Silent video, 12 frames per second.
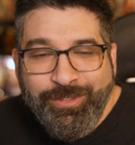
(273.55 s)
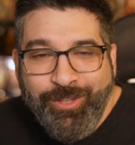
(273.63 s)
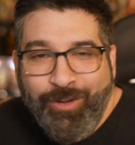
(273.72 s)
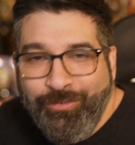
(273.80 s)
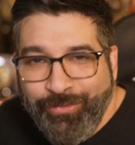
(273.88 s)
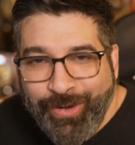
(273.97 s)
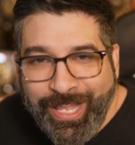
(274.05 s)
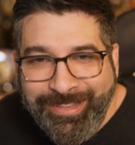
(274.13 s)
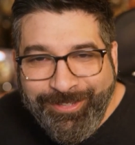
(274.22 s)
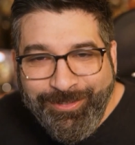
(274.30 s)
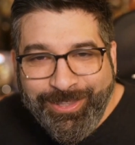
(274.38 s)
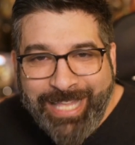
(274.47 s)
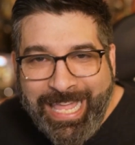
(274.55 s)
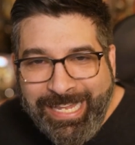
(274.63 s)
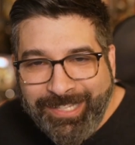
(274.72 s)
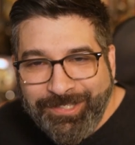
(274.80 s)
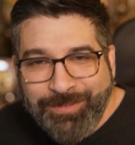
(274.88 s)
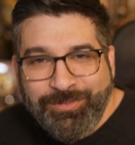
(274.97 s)
don't forget to
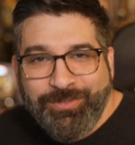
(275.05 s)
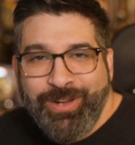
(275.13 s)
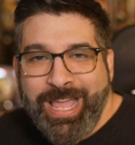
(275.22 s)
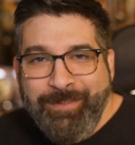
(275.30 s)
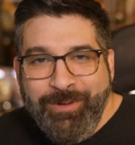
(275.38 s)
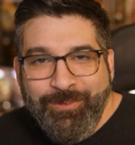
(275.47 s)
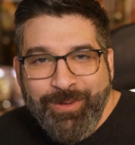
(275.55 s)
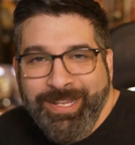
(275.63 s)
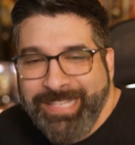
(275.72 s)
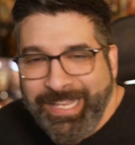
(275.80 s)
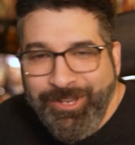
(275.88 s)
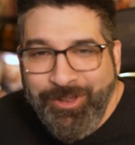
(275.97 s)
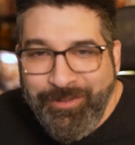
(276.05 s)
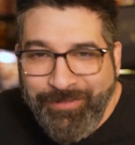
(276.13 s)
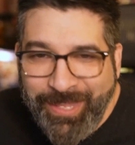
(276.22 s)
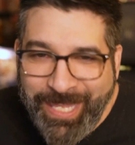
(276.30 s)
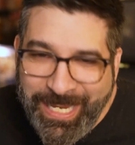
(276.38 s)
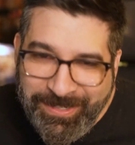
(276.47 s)
like, subscribe, and ring that
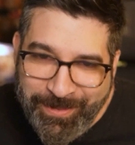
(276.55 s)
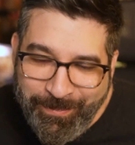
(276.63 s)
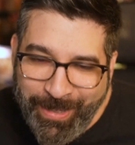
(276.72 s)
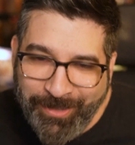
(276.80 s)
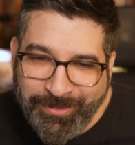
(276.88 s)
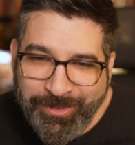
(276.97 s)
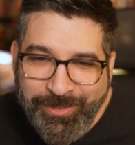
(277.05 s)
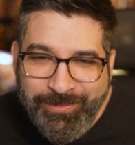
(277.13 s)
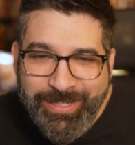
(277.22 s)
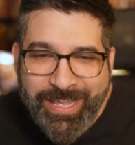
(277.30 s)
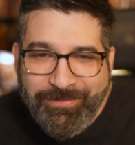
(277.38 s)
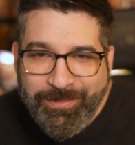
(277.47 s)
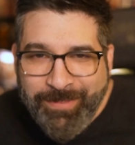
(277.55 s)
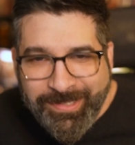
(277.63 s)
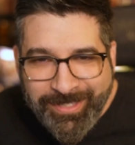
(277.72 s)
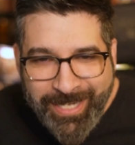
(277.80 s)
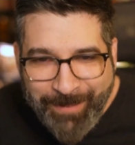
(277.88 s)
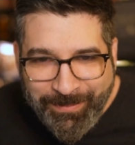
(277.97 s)
notification bell so you never
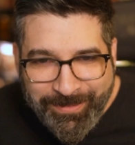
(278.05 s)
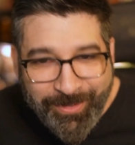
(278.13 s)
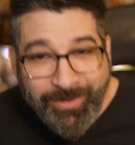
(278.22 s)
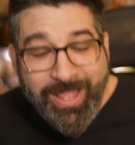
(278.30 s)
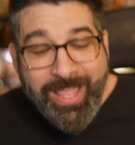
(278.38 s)
miss an episode.